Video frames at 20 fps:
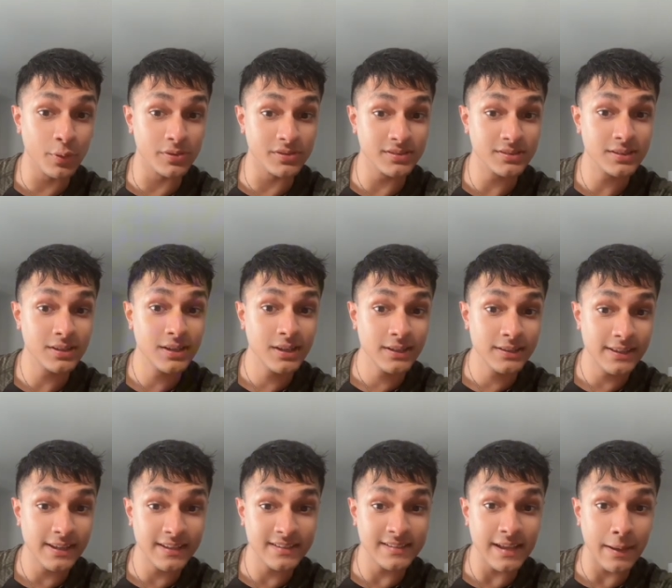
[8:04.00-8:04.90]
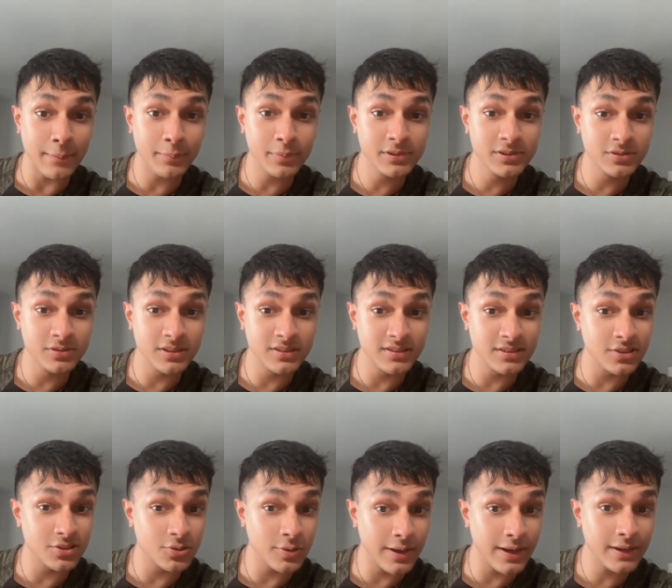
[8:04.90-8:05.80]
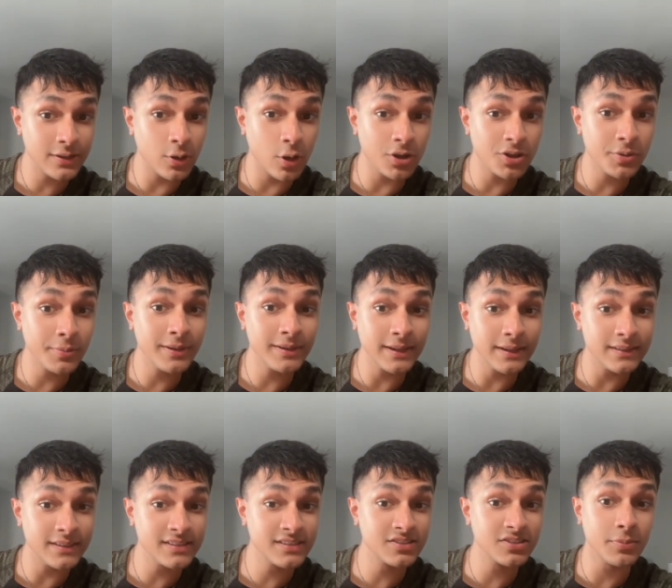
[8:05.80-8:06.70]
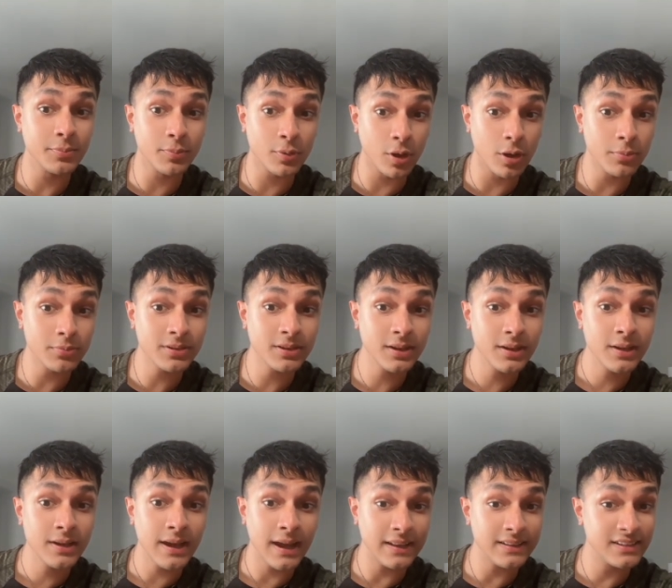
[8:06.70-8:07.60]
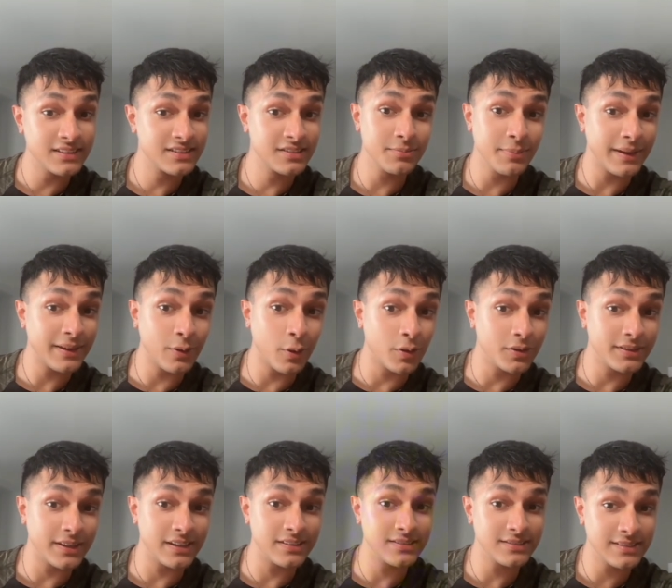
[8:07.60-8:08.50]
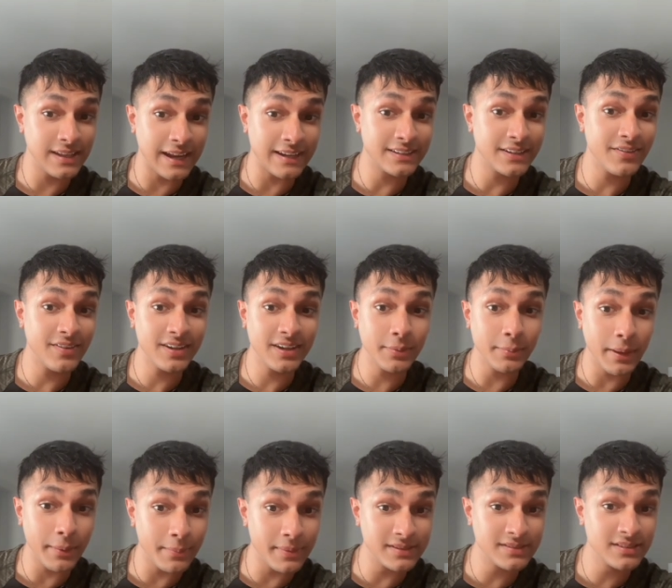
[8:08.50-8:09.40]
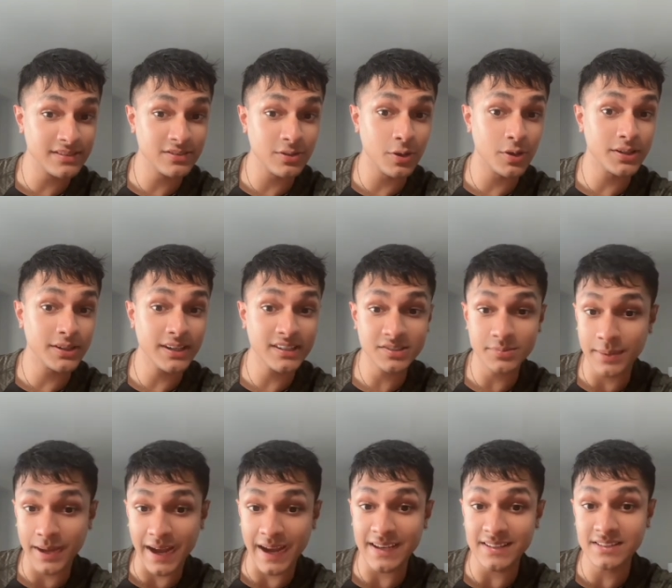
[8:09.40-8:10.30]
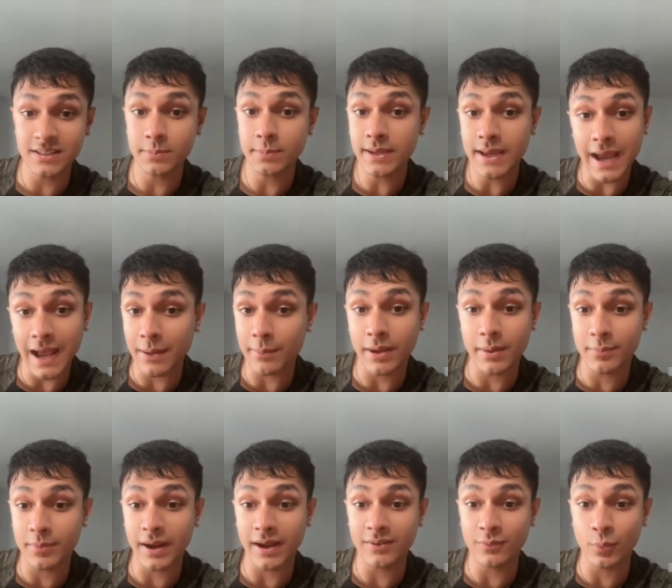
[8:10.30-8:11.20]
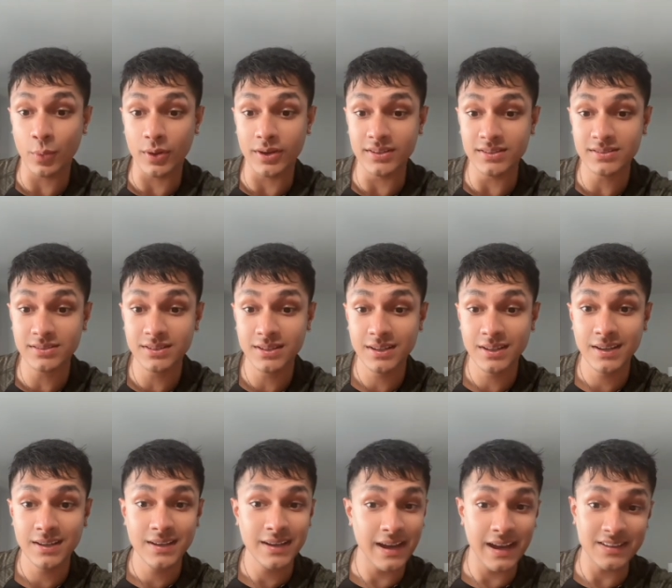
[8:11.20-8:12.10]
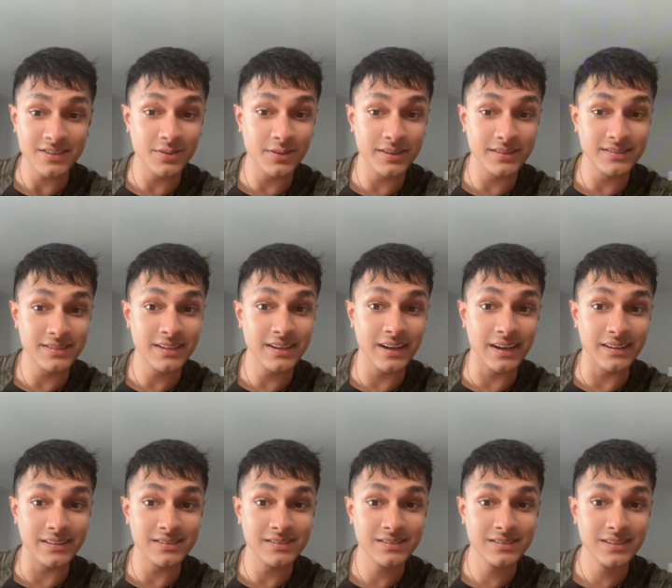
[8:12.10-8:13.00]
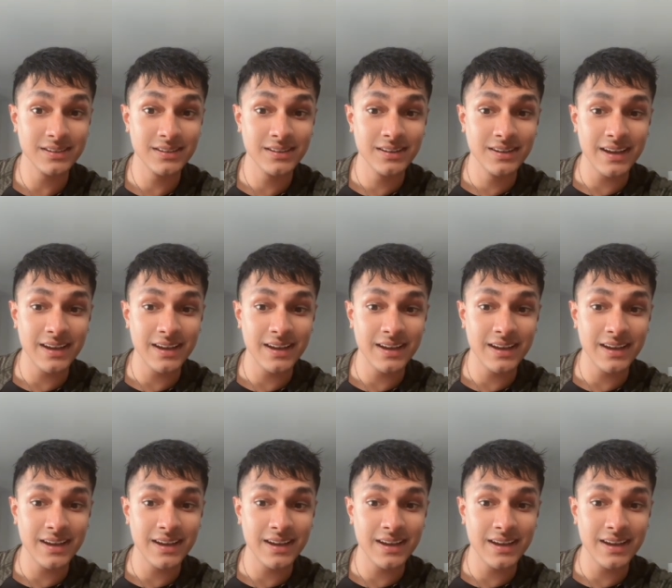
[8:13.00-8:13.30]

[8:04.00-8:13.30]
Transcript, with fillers: post, the example. So this is the training document, and this is the prompt, and this is my context. It's activating my business context, my I C P, and my brand voice. As you can see, guys,